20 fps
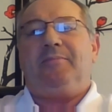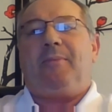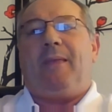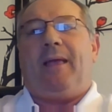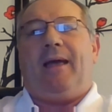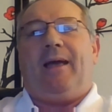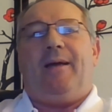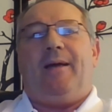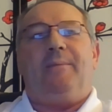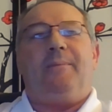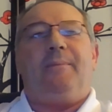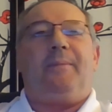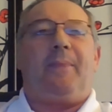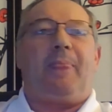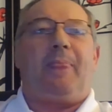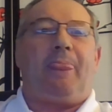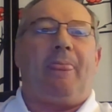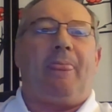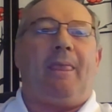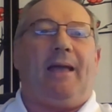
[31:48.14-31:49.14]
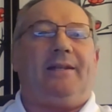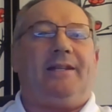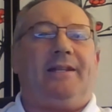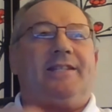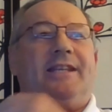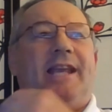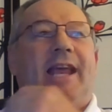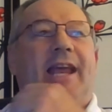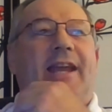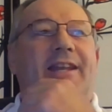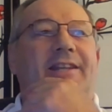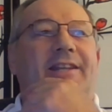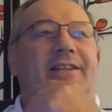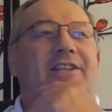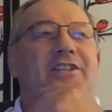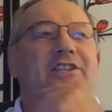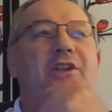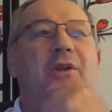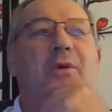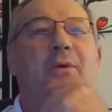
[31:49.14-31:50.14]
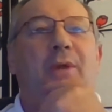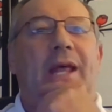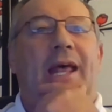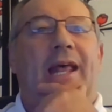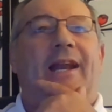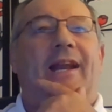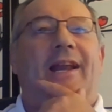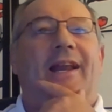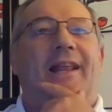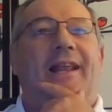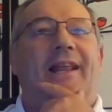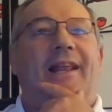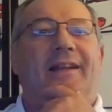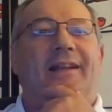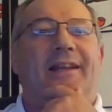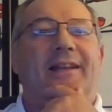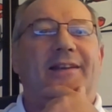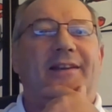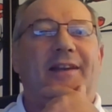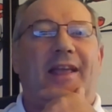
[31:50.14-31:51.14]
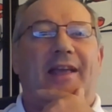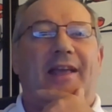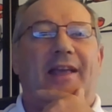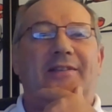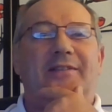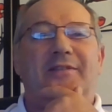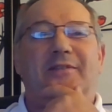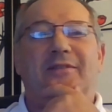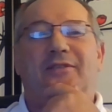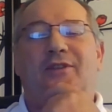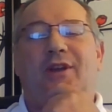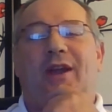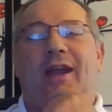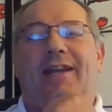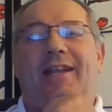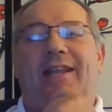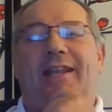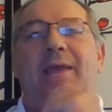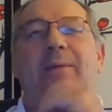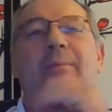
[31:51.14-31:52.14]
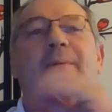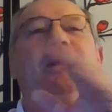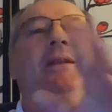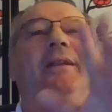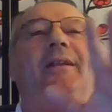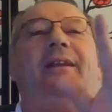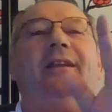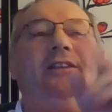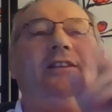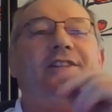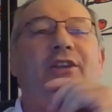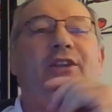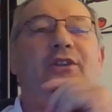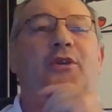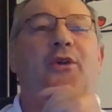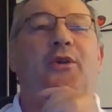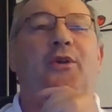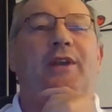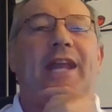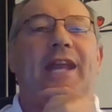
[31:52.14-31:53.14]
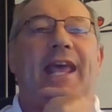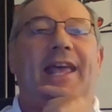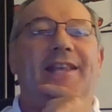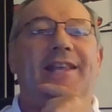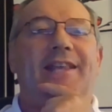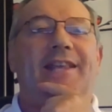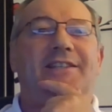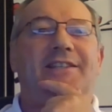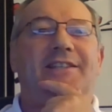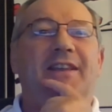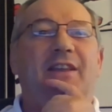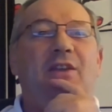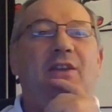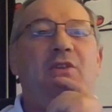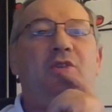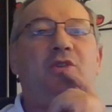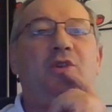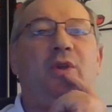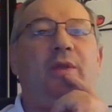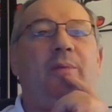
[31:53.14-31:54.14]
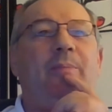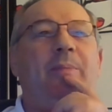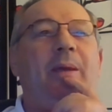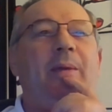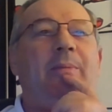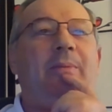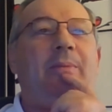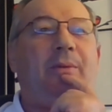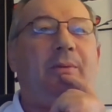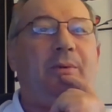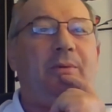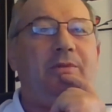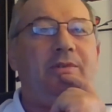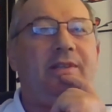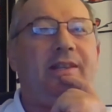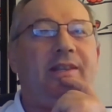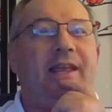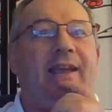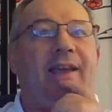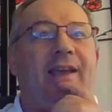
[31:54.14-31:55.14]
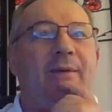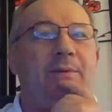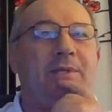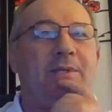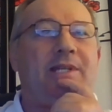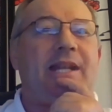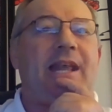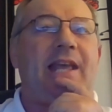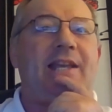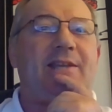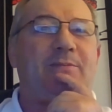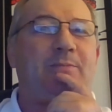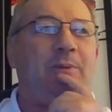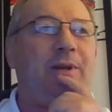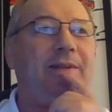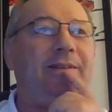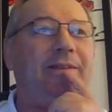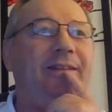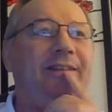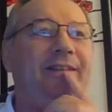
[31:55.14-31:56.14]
I decided to slow that a little and try to keep it to 2 days so that people wouldn't think I was desperate.